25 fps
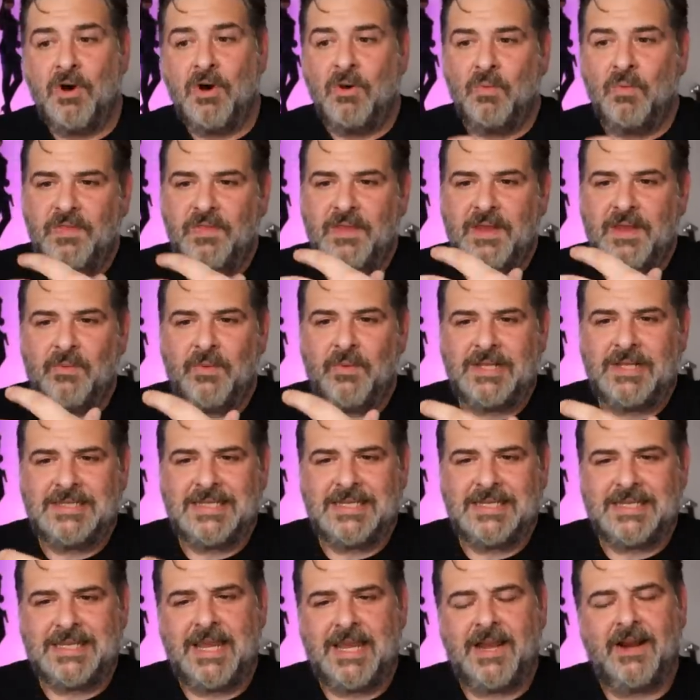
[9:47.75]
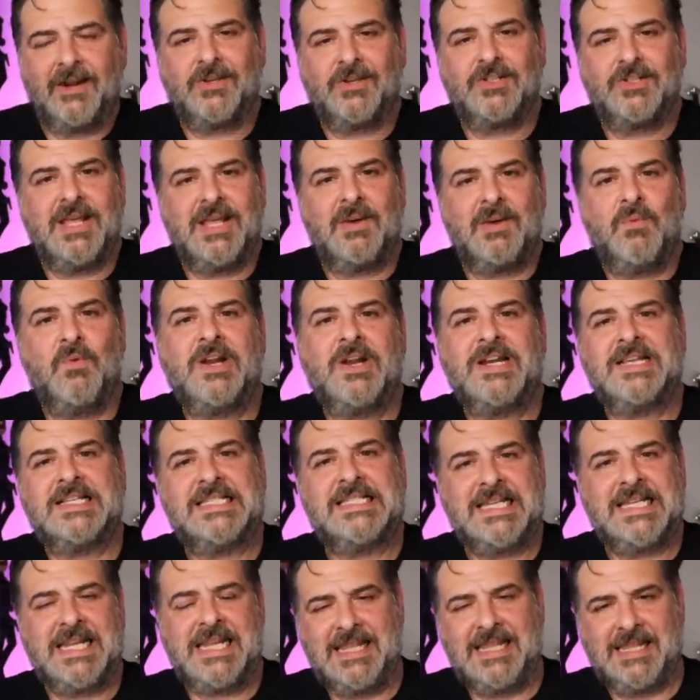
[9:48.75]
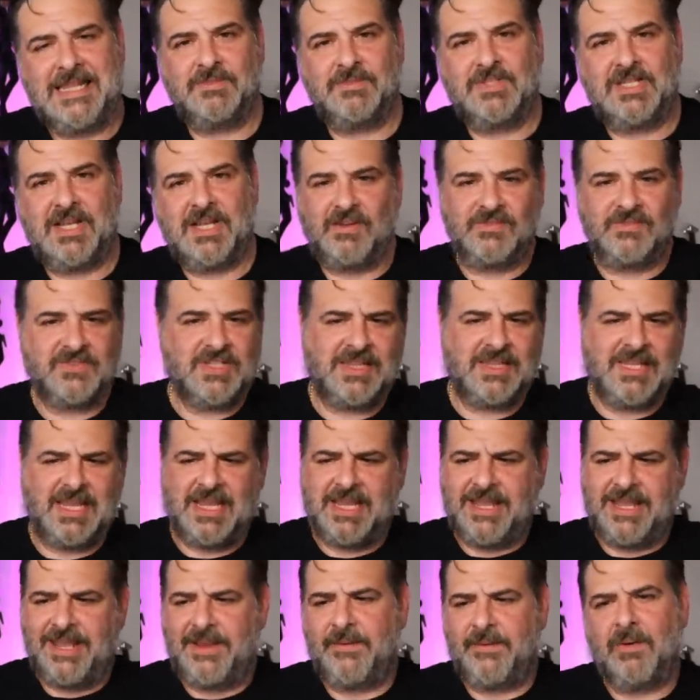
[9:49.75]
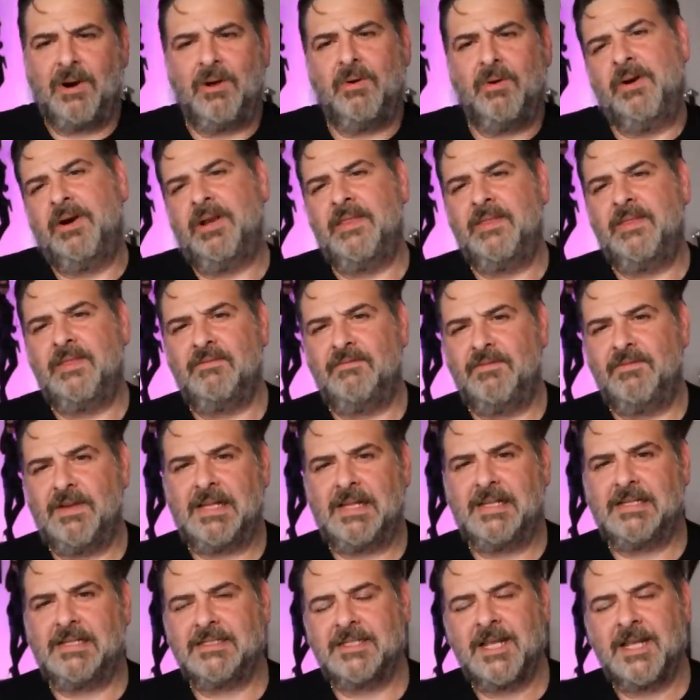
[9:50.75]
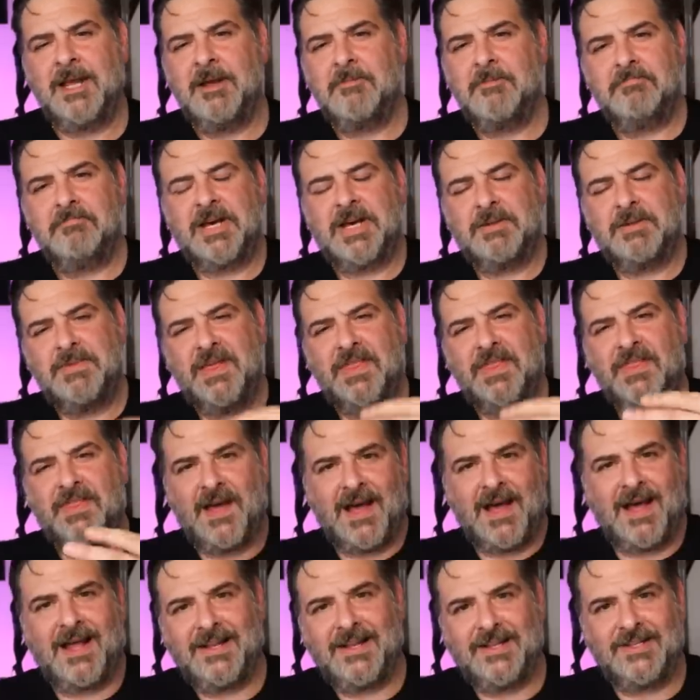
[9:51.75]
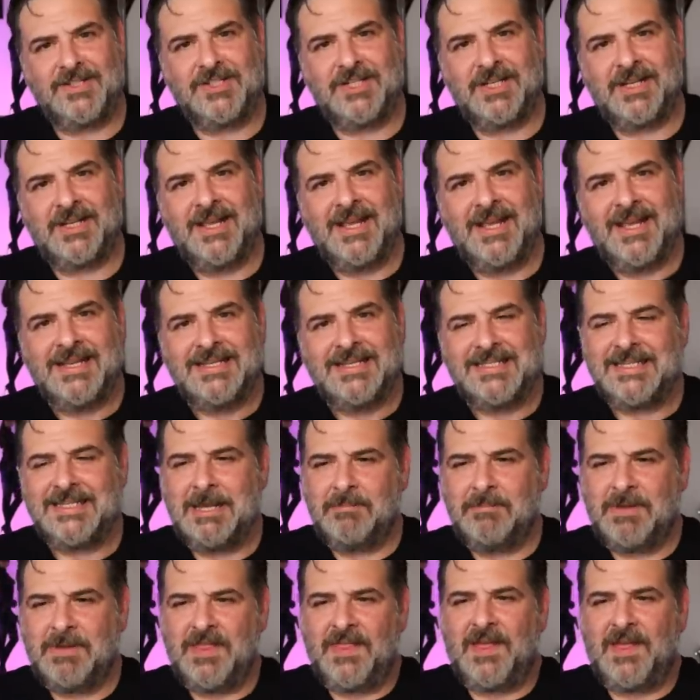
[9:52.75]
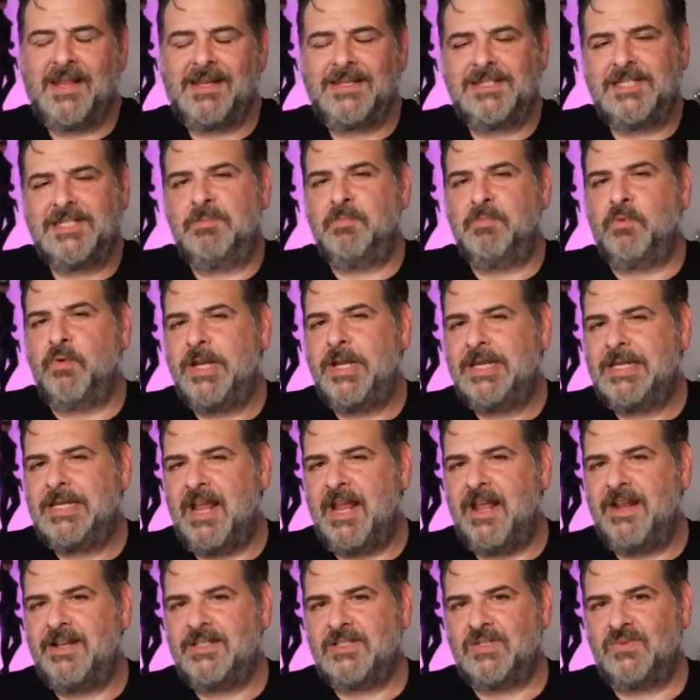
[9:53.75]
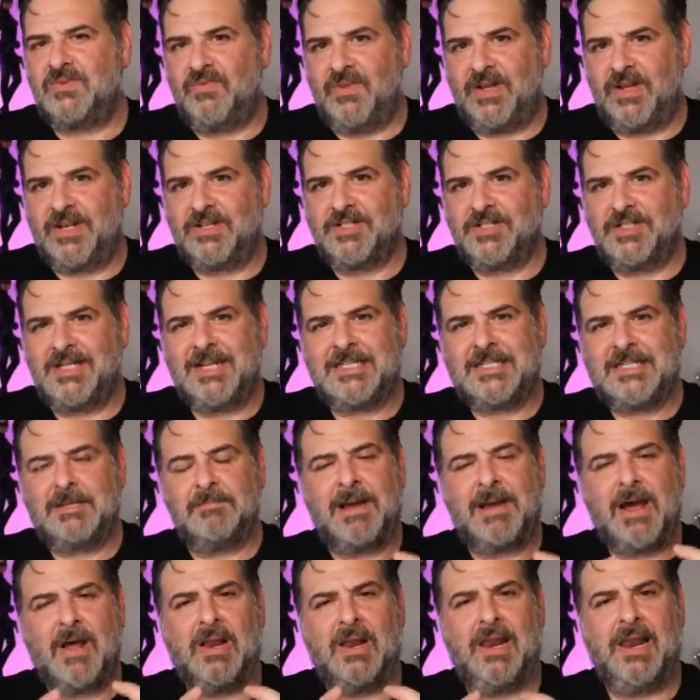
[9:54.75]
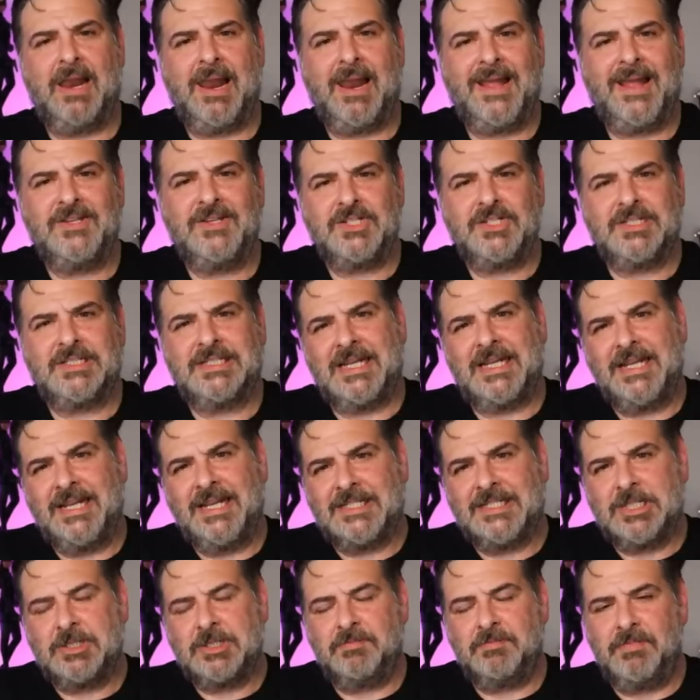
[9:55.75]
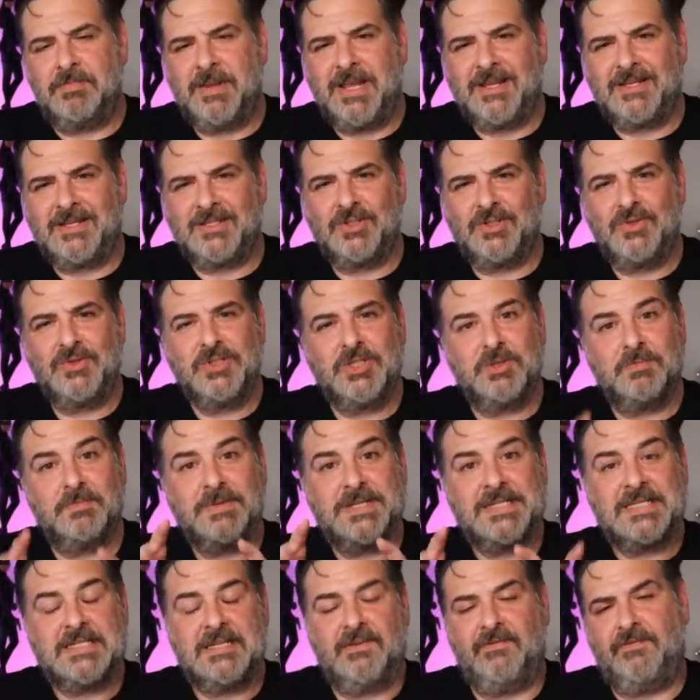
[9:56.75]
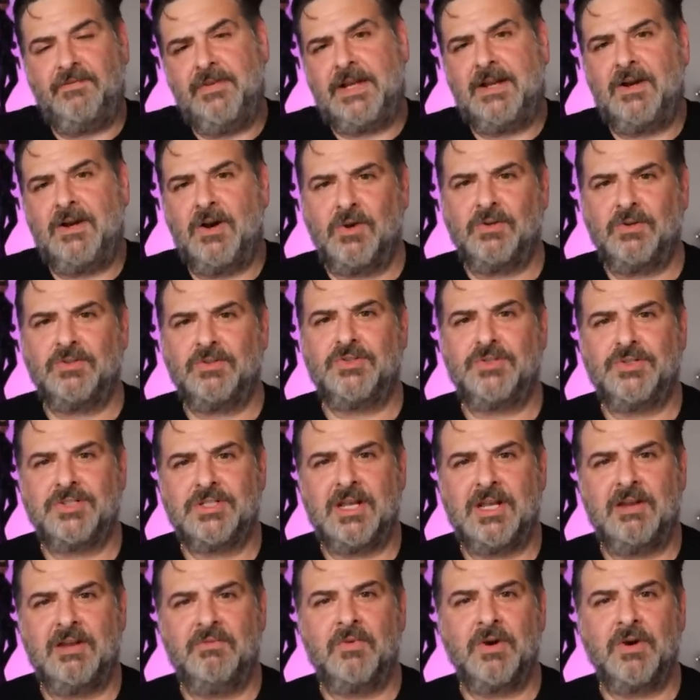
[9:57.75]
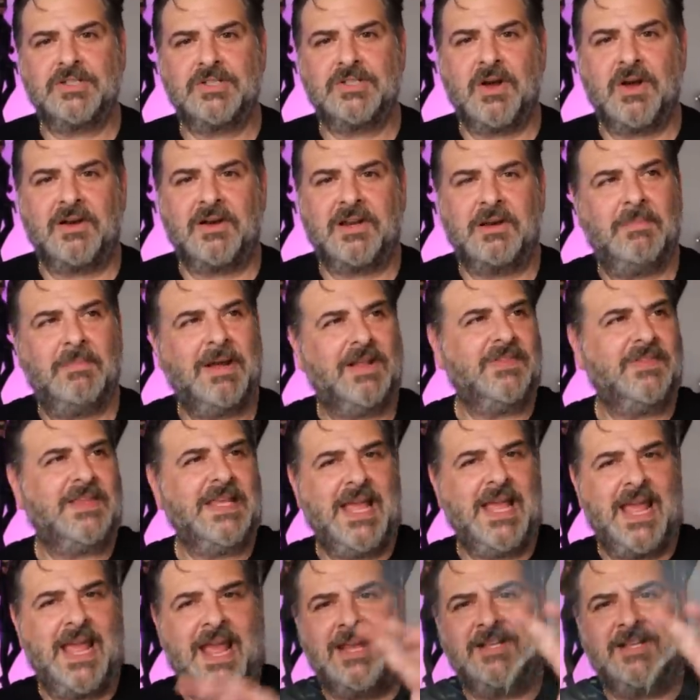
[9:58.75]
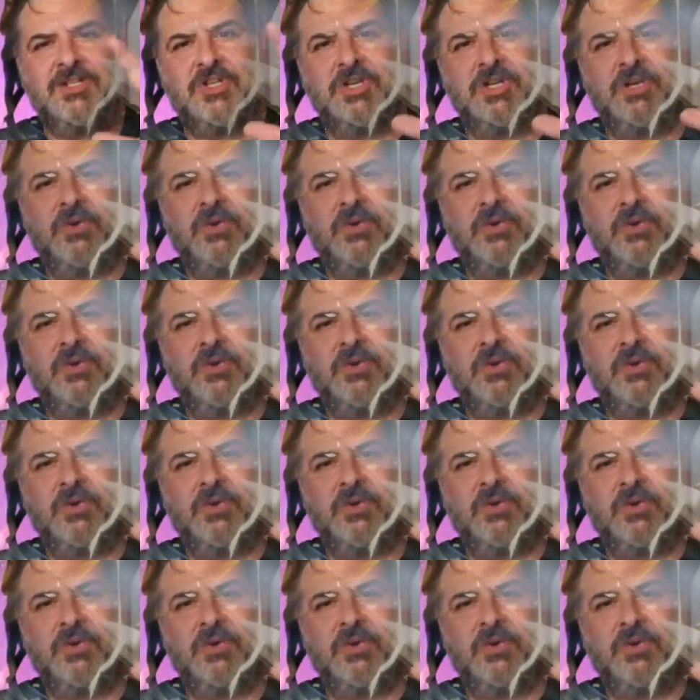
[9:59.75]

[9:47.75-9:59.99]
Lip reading: when they read the characters, they want to see themselves in the hero or in the villains. But a mythology, see, a mythology predates fiction. It's about legends, and it speaks to specific cultures. If we're talking about the ancient